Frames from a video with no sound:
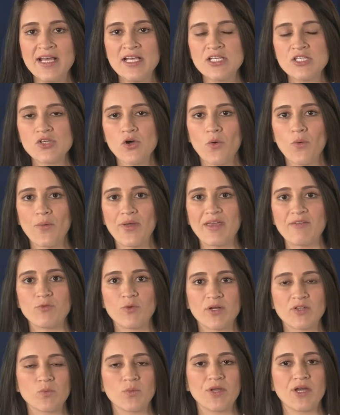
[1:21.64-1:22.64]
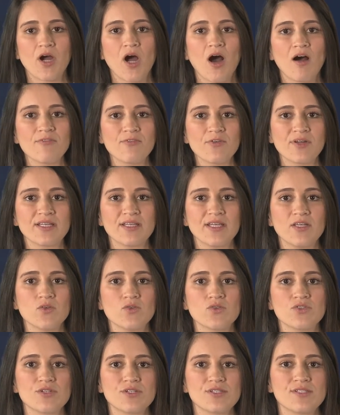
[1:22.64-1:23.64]
So if what we are offering the
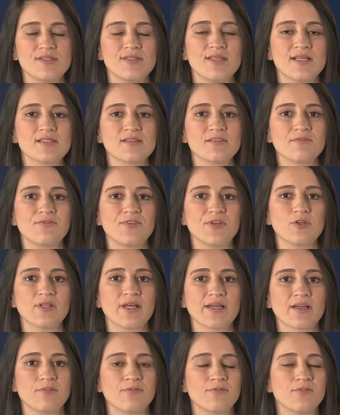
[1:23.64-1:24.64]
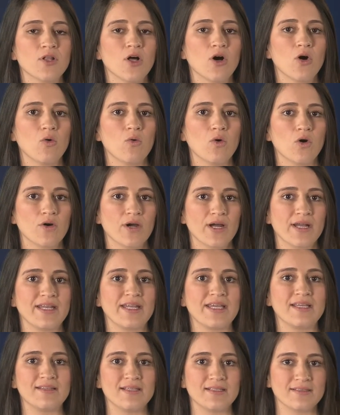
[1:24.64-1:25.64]
users doesn't feel like a flow or a
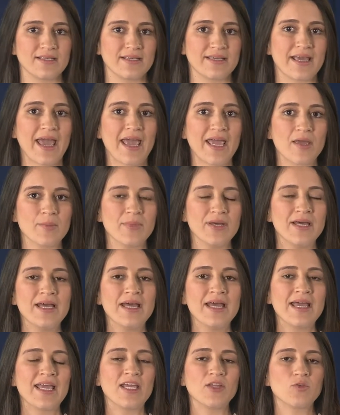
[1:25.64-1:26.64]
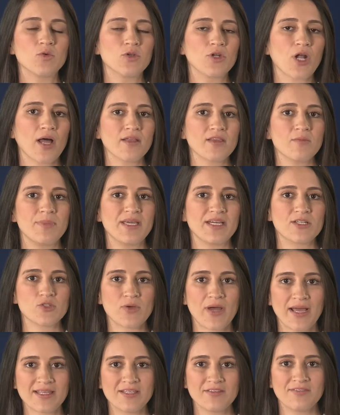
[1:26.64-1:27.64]
need in the game, it will not be
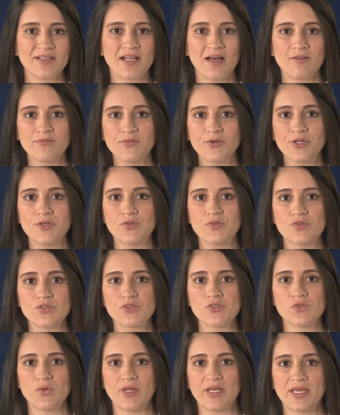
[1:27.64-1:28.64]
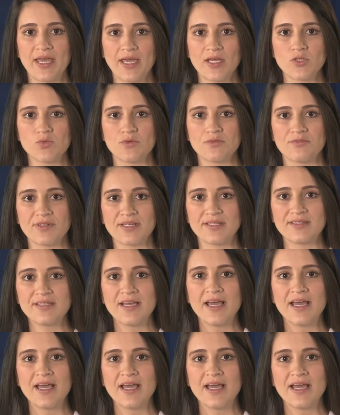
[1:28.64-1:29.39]
attractive enough for users to engage with it.